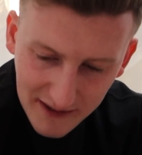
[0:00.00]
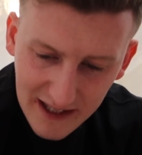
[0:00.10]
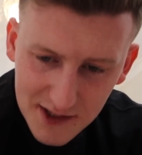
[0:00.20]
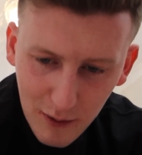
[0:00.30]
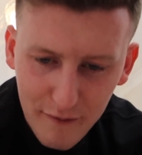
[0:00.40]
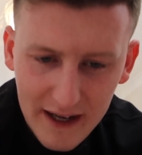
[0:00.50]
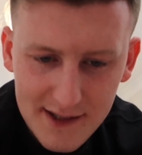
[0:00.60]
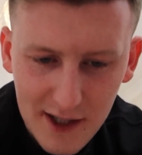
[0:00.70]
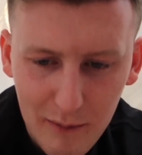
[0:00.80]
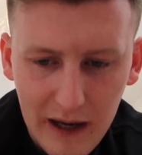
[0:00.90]
My dad's got
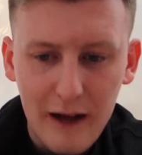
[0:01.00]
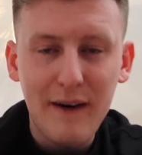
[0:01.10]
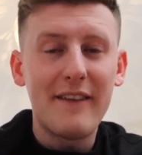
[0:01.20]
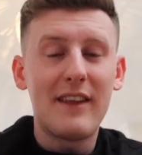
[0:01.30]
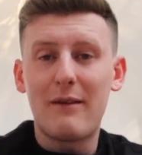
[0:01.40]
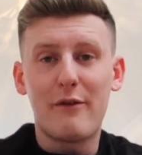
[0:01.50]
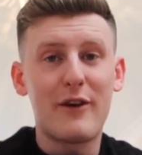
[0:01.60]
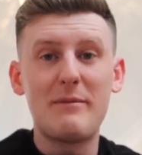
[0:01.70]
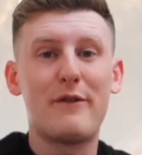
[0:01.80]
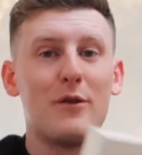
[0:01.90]
Phantom, and I've had the other
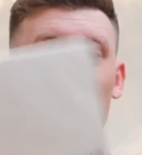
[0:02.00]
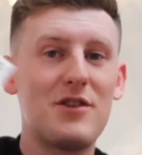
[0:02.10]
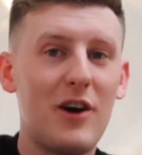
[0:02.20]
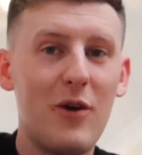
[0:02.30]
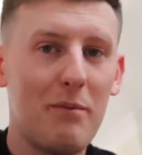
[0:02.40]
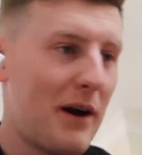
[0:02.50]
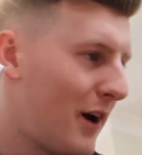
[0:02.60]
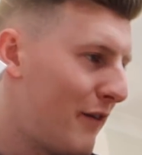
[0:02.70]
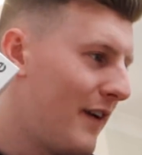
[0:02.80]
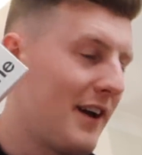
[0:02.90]
three before, so
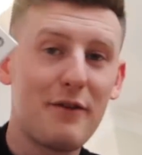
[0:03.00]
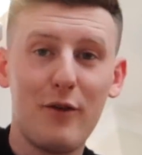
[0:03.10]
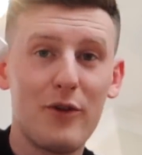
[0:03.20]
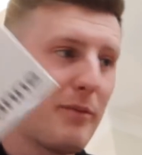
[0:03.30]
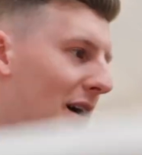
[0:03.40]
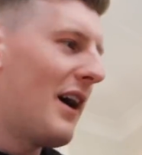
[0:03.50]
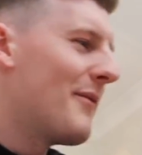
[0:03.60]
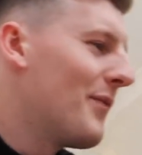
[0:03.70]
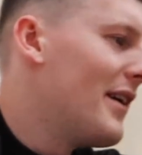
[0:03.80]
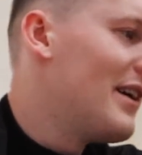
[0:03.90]
perfect for Dubai.
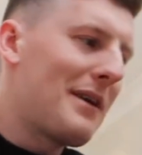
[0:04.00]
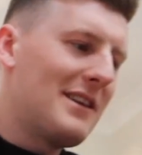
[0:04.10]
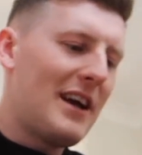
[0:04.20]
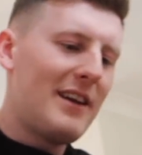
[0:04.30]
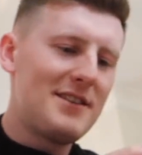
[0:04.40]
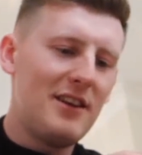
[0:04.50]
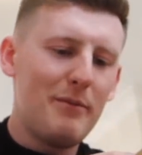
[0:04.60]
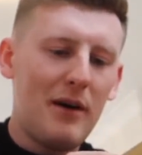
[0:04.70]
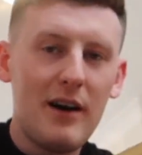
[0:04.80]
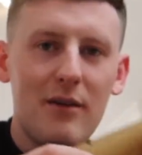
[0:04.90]
I'm gonna take this to
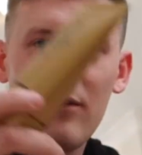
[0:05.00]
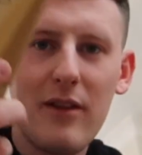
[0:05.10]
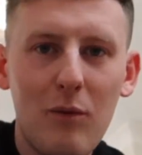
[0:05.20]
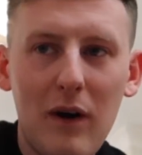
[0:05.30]
Dubai, the